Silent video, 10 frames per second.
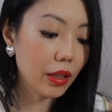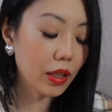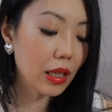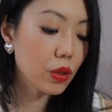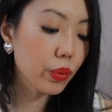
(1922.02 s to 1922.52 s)
think
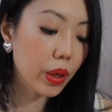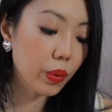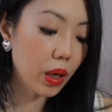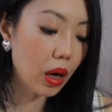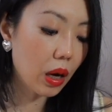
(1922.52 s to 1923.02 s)
that's where
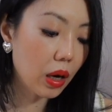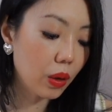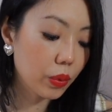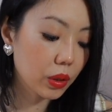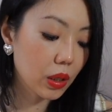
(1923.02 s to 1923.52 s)
we are
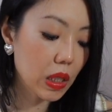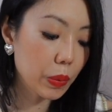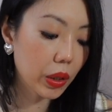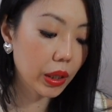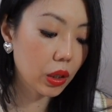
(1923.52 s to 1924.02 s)
with the
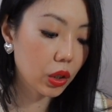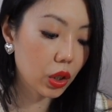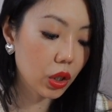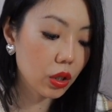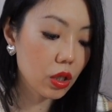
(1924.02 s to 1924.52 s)
small leather
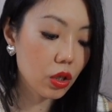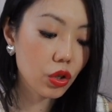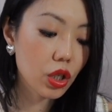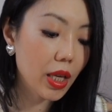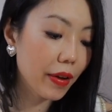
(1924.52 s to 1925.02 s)
goods. You
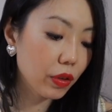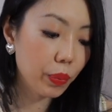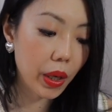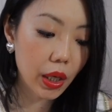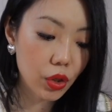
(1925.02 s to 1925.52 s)
just have to
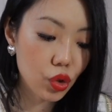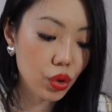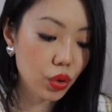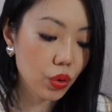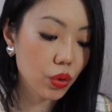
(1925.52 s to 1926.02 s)
pick and
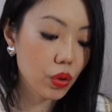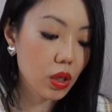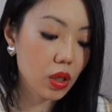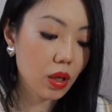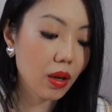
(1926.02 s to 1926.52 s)

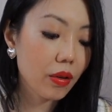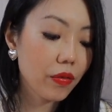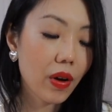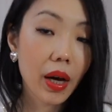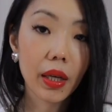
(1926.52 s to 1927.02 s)
choose.
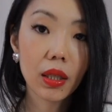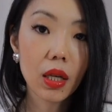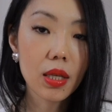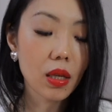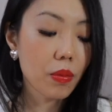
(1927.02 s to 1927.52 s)
Find
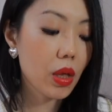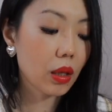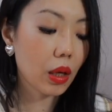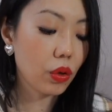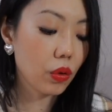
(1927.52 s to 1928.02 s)
something
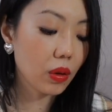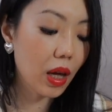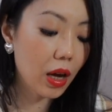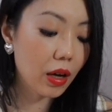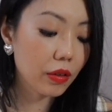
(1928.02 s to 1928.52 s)
that you
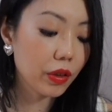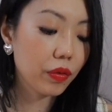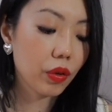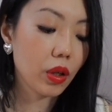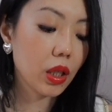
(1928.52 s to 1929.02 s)
love
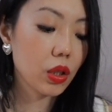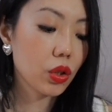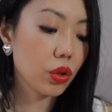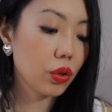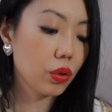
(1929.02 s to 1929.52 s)
if you're
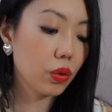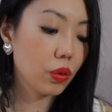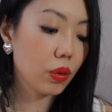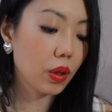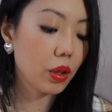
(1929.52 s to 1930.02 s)

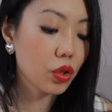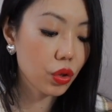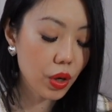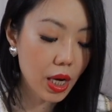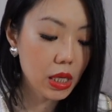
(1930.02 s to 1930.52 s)
into the
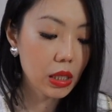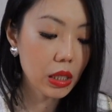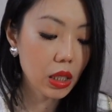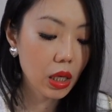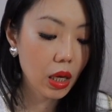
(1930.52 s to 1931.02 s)

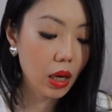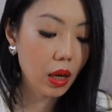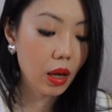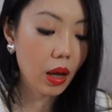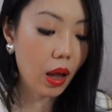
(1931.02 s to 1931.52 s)
trend.
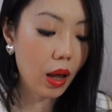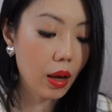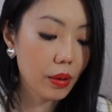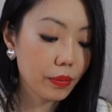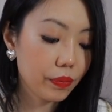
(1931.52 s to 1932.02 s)

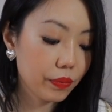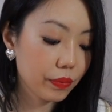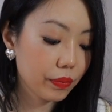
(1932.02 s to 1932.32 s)
Um,